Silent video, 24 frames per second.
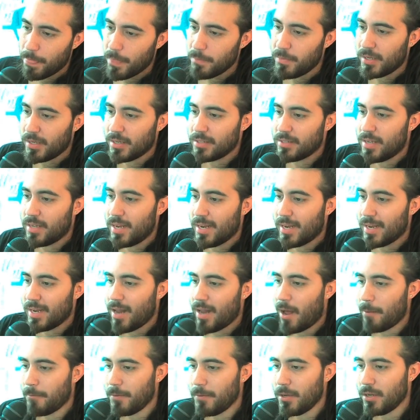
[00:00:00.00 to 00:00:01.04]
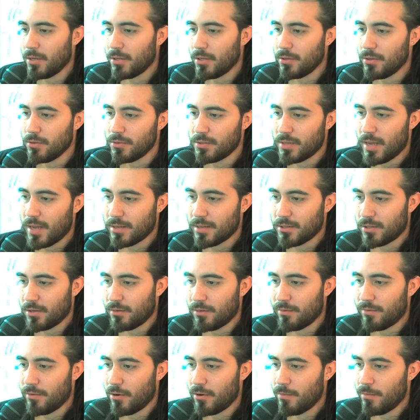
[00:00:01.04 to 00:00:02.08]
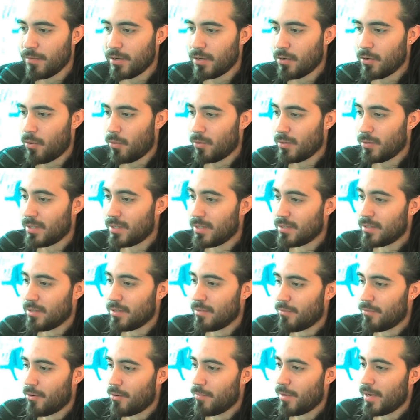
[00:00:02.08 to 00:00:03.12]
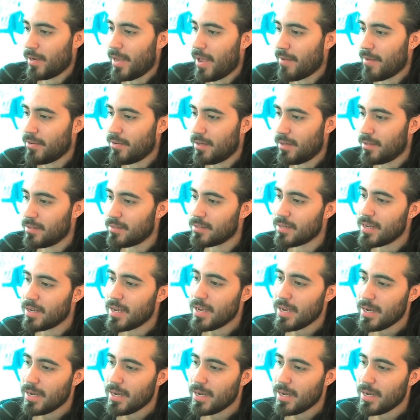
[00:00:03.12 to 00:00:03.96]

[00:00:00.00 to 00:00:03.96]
because they cannot be used as confirming or disconfirming evidence